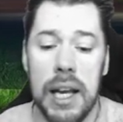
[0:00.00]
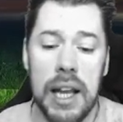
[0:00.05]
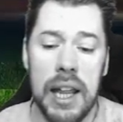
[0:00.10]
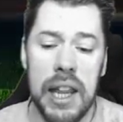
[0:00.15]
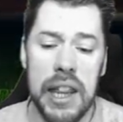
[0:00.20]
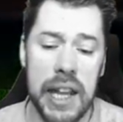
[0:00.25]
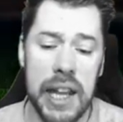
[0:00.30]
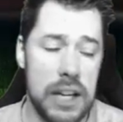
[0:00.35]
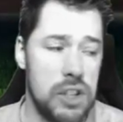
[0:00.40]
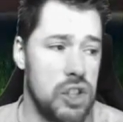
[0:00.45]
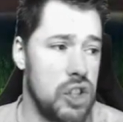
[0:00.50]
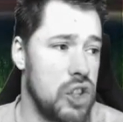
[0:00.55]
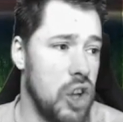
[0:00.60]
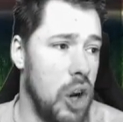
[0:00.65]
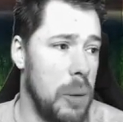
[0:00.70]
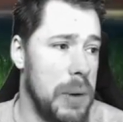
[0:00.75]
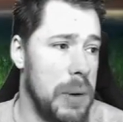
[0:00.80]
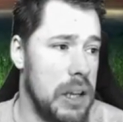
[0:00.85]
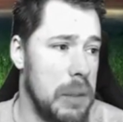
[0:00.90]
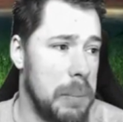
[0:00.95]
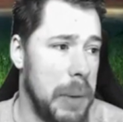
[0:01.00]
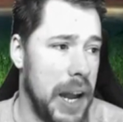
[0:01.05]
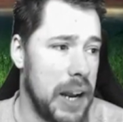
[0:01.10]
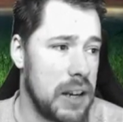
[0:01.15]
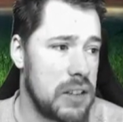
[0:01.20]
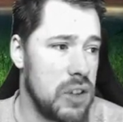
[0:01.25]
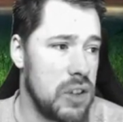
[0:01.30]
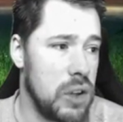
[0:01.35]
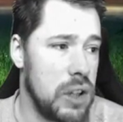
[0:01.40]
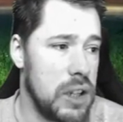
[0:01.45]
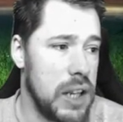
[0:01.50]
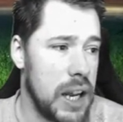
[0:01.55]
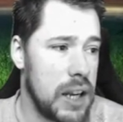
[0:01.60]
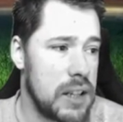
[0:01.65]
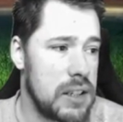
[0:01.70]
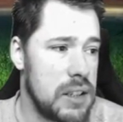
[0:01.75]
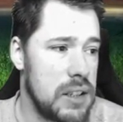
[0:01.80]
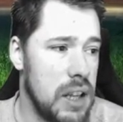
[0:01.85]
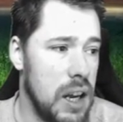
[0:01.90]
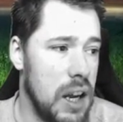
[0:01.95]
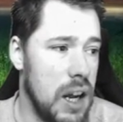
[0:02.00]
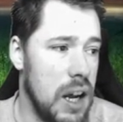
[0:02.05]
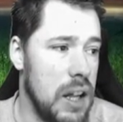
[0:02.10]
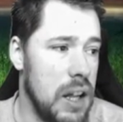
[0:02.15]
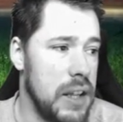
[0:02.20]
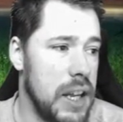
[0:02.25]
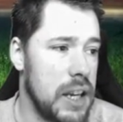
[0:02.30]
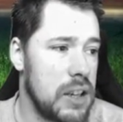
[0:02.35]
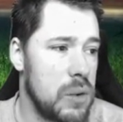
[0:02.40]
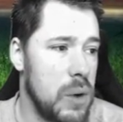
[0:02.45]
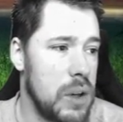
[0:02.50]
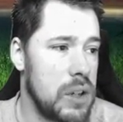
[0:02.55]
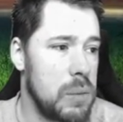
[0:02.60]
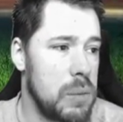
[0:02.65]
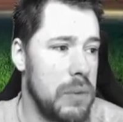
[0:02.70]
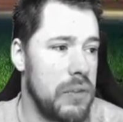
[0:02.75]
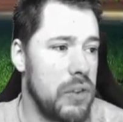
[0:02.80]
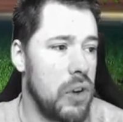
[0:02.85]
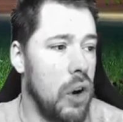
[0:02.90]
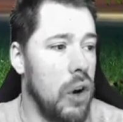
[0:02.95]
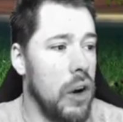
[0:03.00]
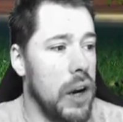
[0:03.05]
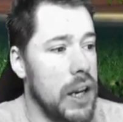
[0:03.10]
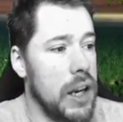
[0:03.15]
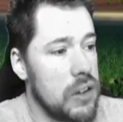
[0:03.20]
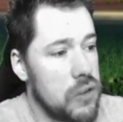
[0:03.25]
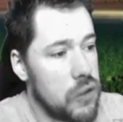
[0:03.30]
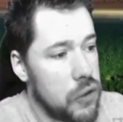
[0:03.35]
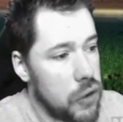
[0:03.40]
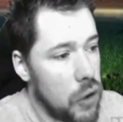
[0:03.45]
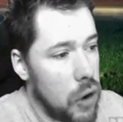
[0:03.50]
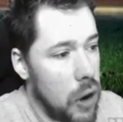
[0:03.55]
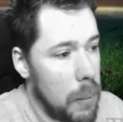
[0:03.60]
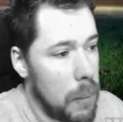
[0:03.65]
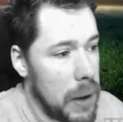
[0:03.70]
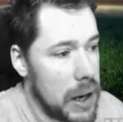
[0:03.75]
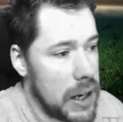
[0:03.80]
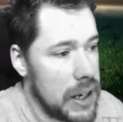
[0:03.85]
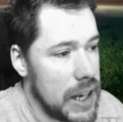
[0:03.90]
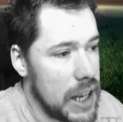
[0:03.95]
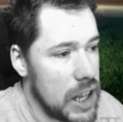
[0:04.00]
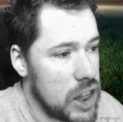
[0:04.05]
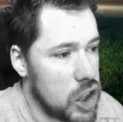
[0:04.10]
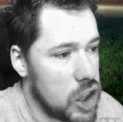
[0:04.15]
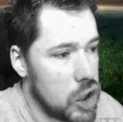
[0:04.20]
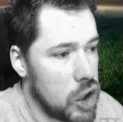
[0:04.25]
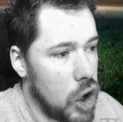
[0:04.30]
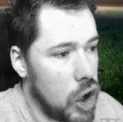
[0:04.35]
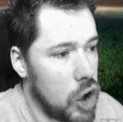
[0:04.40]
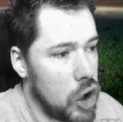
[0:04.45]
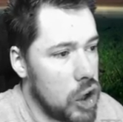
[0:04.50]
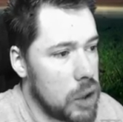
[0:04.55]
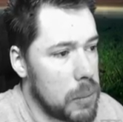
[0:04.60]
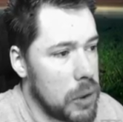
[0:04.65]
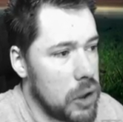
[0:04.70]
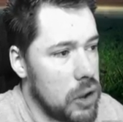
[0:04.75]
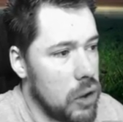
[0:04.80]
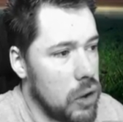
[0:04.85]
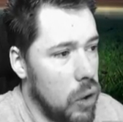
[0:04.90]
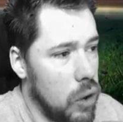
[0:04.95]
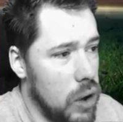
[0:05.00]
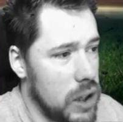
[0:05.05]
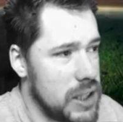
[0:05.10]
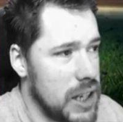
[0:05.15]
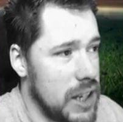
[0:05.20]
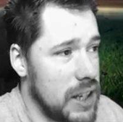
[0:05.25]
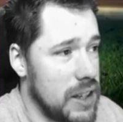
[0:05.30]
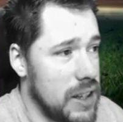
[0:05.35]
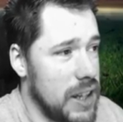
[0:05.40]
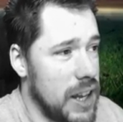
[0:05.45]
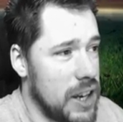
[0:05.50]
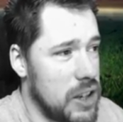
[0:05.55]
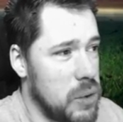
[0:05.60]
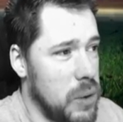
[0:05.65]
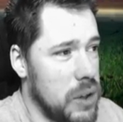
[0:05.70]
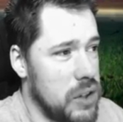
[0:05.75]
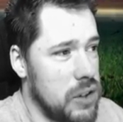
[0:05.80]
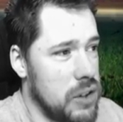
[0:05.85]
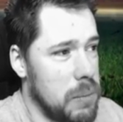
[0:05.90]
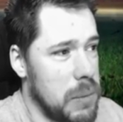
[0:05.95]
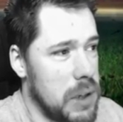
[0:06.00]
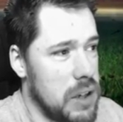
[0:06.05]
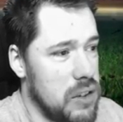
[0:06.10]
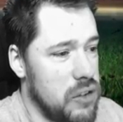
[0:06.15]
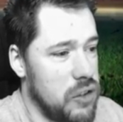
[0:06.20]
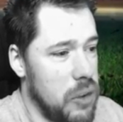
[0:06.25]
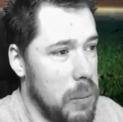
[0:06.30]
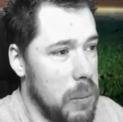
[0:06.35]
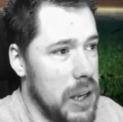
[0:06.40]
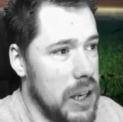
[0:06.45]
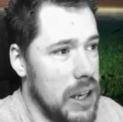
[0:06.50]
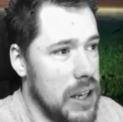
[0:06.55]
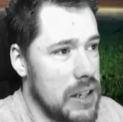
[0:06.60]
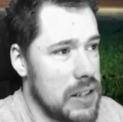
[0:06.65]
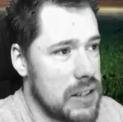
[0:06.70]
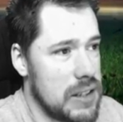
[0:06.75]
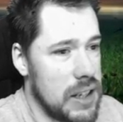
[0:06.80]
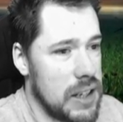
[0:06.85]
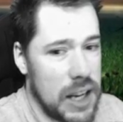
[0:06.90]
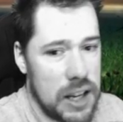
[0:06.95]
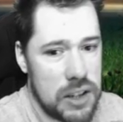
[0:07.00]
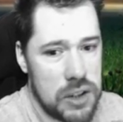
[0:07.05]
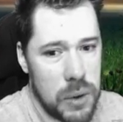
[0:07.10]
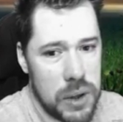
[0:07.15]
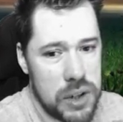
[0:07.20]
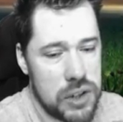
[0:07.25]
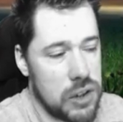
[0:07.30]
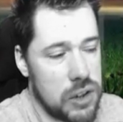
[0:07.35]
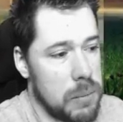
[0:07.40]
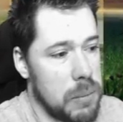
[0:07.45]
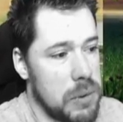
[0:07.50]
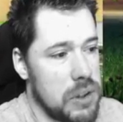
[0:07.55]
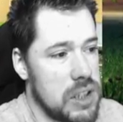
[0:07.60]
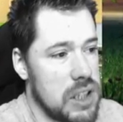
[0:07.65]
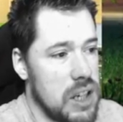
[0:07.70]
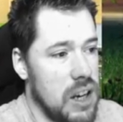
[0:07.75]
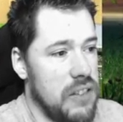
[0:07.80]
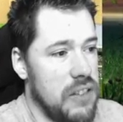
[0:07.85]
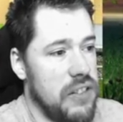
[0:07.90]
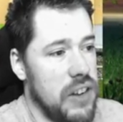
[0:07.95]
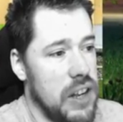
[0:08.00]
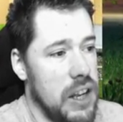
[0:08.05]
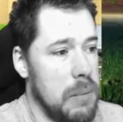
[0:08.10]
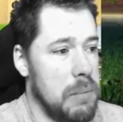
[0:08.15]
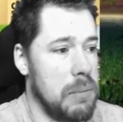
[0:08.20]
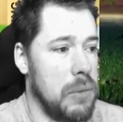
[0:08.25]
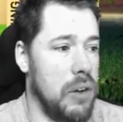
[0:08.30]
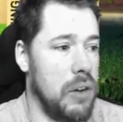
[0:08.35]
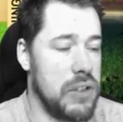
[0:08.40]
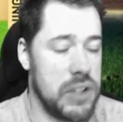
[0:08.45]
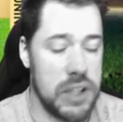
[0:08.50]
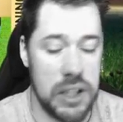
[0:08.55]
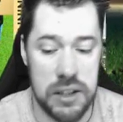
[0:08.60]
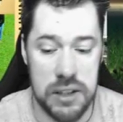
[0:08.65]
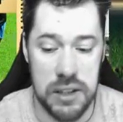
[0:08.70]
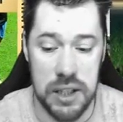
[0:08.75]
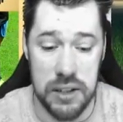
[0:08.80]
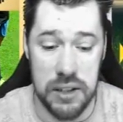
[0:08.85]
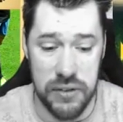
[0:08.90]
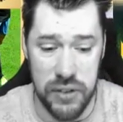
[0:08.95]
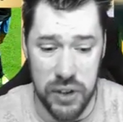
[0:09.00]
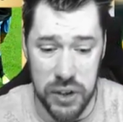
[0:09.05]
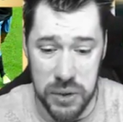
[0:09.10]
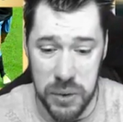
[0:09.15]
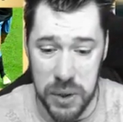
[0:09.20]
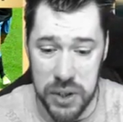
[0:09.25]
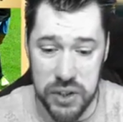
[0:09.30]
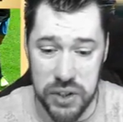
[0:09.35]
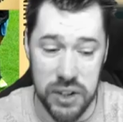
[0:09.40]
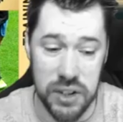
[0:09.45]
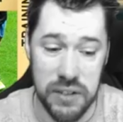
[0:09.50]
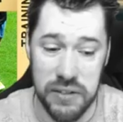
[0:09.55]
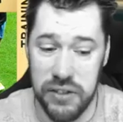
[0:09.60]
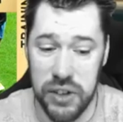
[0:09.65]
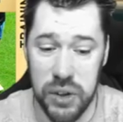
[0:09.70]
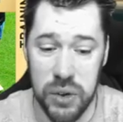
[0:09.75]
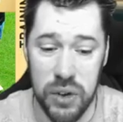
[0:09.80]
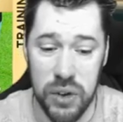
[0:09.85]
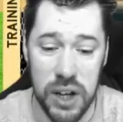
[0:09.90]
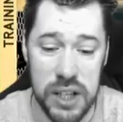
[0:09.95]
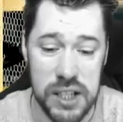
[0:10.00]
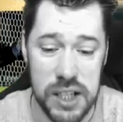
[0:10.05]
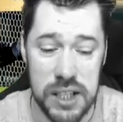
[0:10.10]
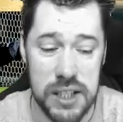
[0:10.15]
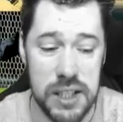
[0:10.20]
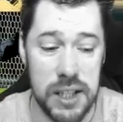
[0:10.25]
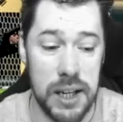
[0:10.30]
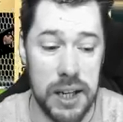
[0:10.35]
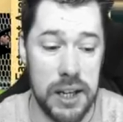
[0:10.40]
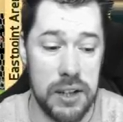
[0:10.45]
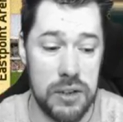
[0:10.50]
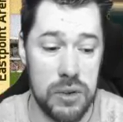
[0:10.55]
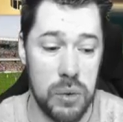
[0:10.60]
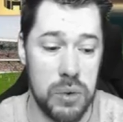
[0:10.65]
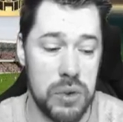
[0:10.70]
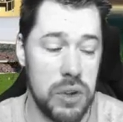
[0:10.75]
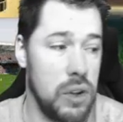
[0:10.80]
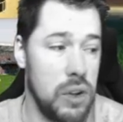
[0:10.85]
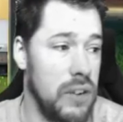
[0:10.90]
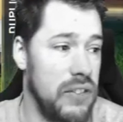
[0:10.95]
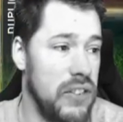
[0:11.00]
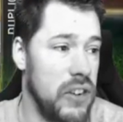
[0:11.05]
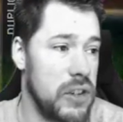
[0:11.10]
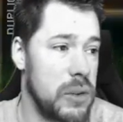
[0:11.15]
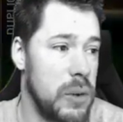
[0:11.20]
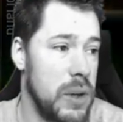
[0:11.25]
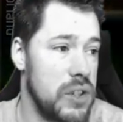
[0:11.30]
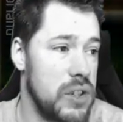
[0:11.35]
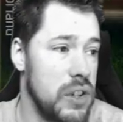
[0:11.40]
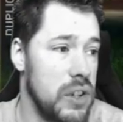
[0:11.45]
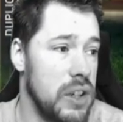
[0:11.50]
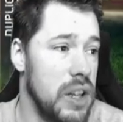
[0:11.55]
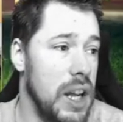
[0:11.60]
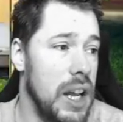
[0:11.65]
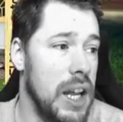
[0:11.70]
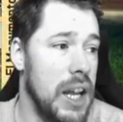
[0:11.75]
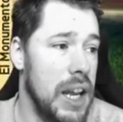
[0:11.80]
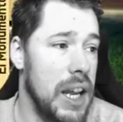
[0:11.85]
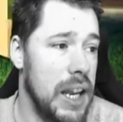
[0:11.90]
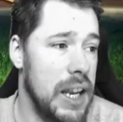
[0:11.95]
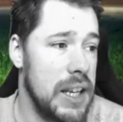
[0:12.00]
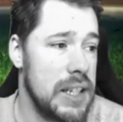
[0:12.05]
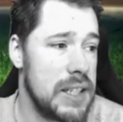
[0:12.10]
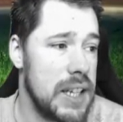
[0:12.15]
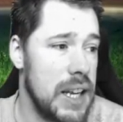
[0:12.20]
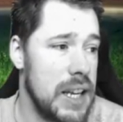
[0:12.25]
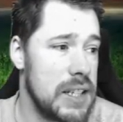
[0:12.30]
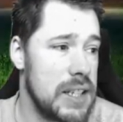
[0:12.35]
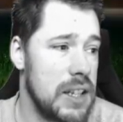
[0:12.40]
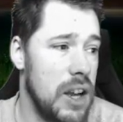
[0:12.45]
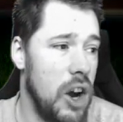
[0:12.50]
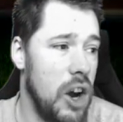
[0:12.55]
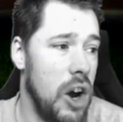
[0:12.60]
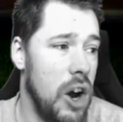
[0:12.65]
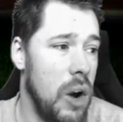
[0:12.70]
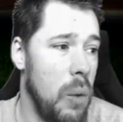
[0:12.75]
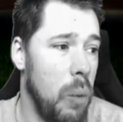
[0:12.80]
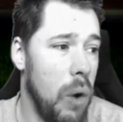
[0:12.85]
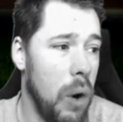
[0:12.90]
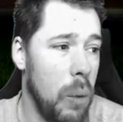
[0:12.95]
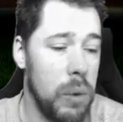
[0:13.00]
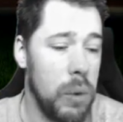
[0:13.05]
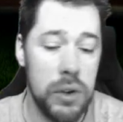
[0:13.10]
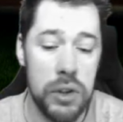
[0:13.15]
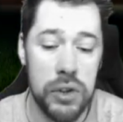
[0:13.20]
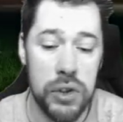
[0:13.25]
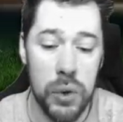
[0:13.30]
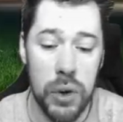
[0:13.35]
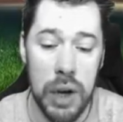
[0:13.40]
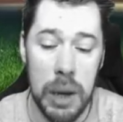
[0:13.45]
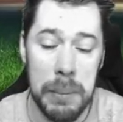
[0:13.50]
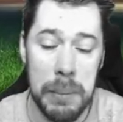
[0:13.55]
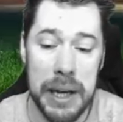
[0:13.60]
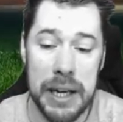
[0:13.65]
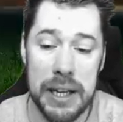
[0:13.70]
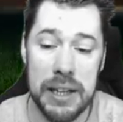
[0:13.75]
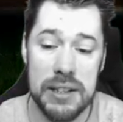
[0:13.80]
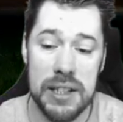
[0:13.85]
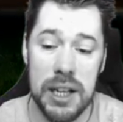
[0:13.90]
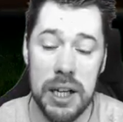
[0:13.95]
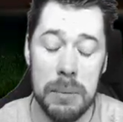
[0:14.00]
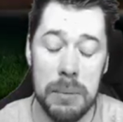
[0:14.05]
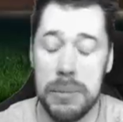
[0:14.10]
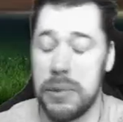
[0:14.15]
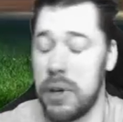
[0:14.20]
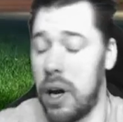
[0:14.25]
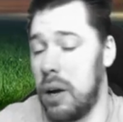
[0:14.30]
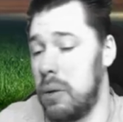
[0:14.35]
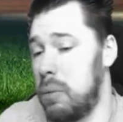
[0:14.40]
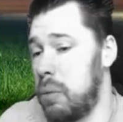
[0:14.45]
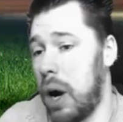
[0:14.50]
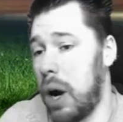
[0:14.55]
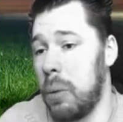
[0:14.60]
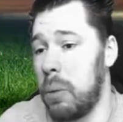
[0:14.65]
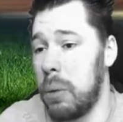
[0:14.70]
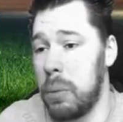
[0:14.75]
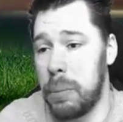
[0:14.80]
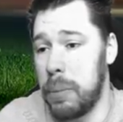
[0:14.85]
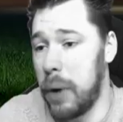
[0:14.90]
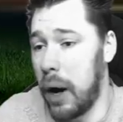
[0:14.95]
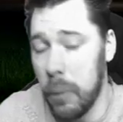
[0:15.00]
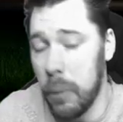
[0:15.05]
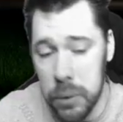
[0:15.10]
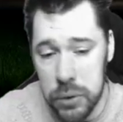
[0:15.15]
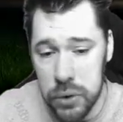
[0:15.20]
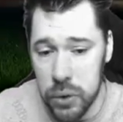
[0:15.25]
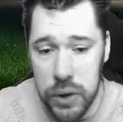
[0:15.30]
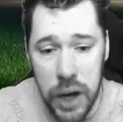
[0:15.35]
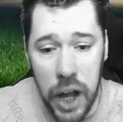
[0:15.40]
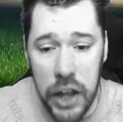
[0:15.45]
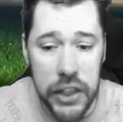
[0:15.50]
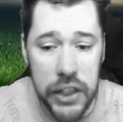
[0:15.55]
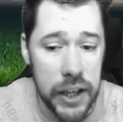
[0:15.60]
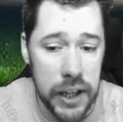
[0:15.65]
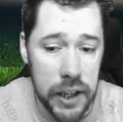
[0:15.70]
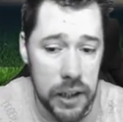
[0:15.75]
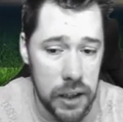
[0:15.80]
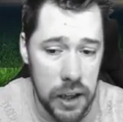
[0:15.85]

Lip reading: than just opening the pack. So the next question we've got is from Nathan Herdman. Or I say the next question because for me it is the next question. But for him, obviously, it's his first question. And for you guys listening, it's also your first question. He says, what will you do at 1 million subs? I will do nothing.